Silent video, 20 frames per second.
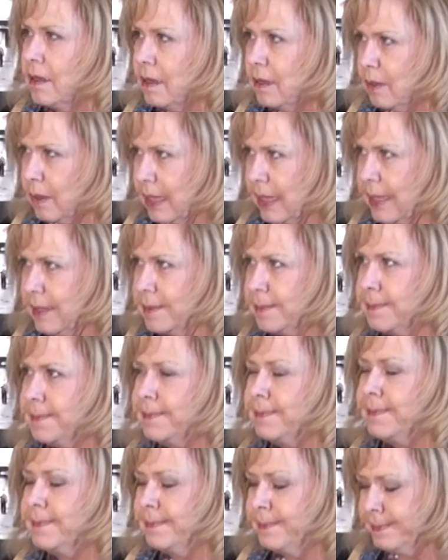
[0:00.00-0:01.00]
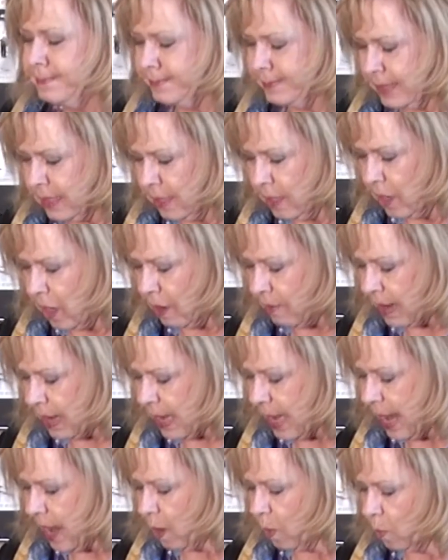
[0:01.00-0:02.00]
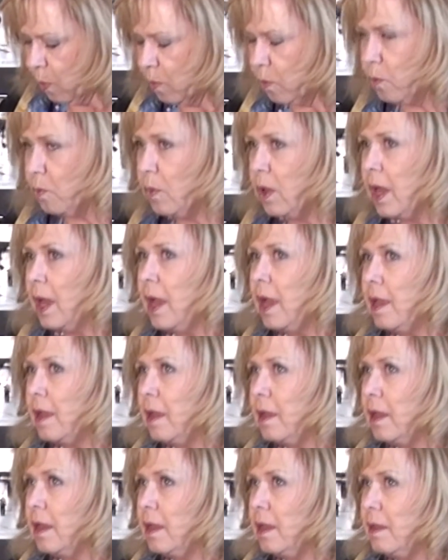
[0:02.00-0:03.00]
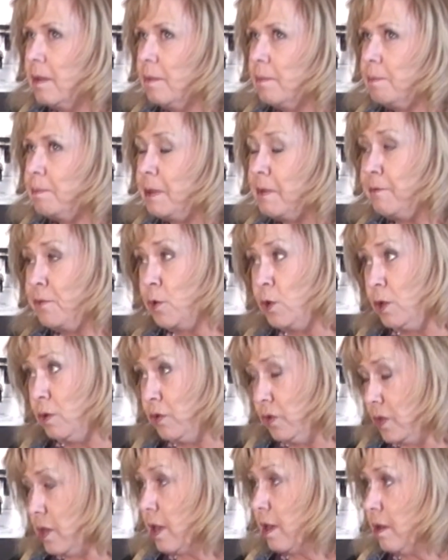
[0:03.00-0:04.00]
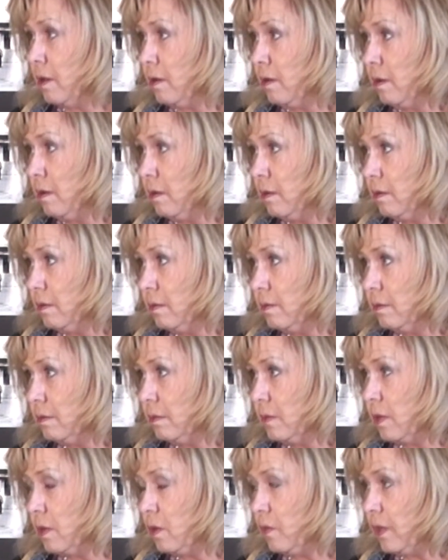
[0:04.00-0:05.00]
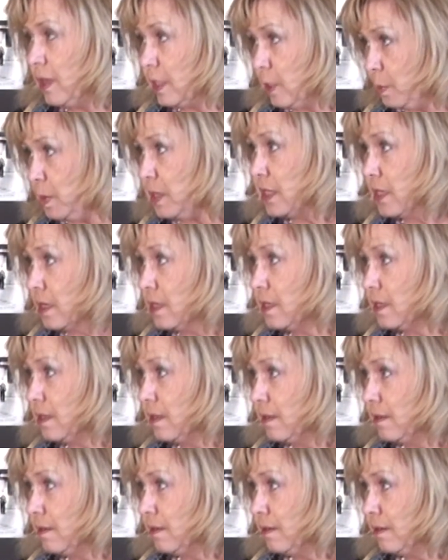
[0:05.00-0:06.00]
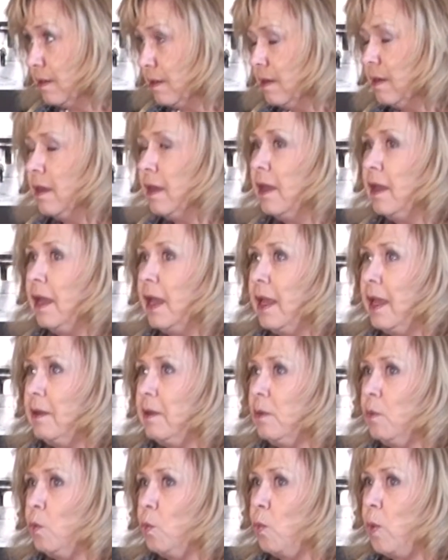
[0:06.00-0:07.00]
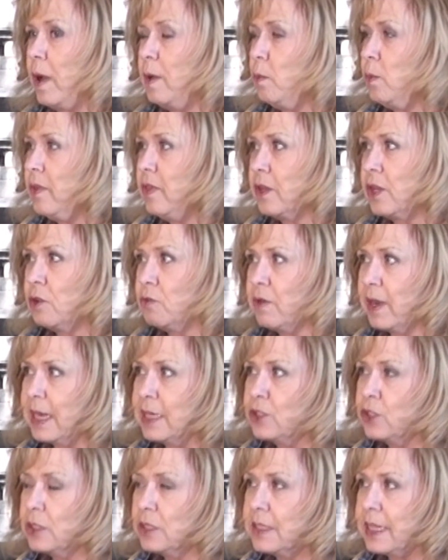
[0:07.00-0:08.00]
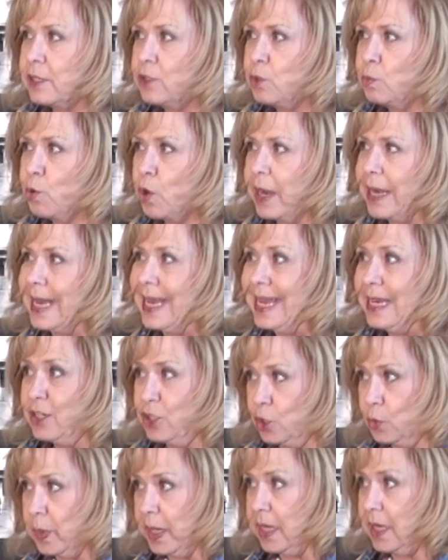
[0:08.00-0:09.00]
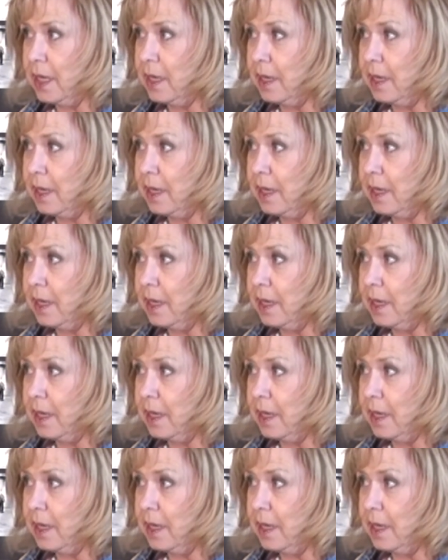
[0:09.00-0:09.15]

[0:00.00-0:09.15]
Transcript: Okay. All right. Now, before you started this business, what were the credentials that you brought into it?